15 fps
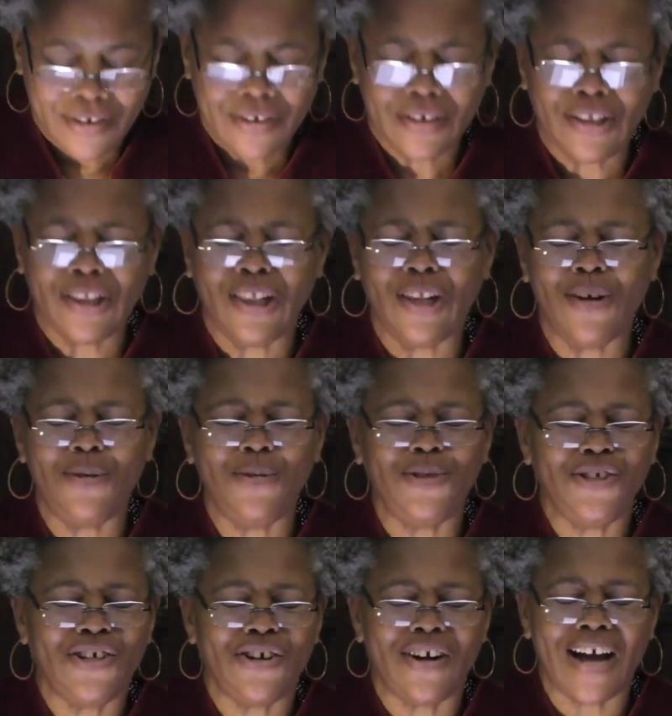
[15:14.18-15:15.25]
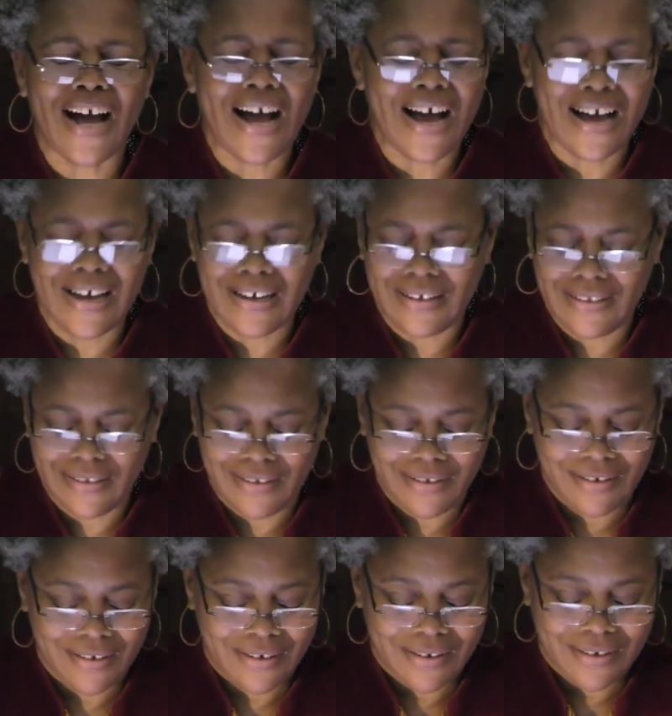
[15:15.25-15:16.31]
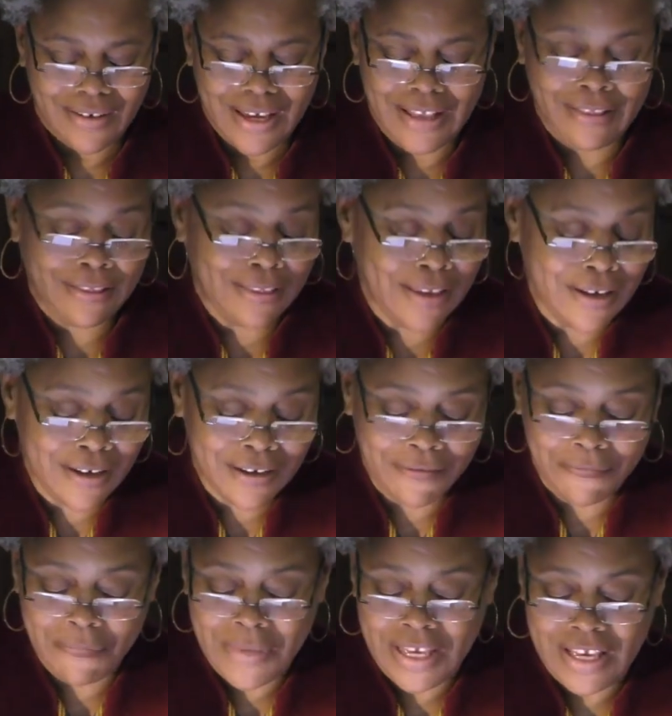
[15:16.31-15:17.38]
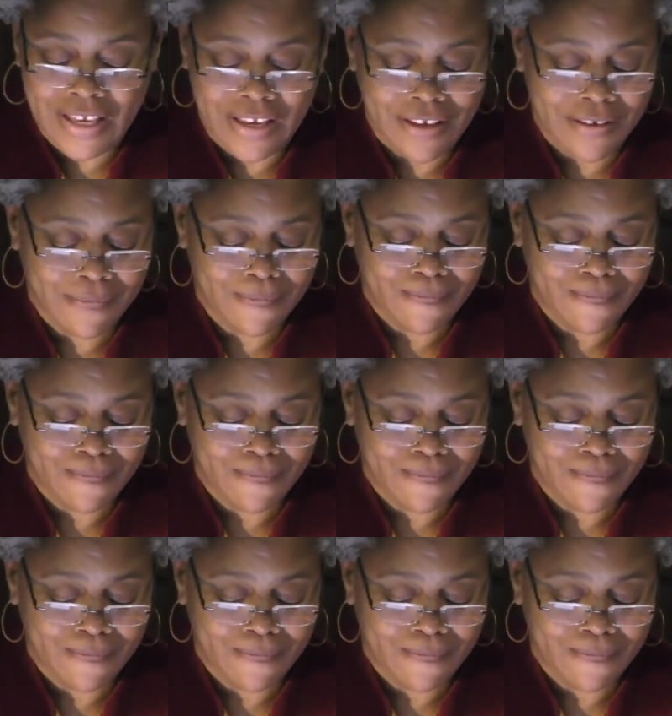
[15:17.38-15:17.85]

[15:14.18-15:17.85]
close your eyes and think of me,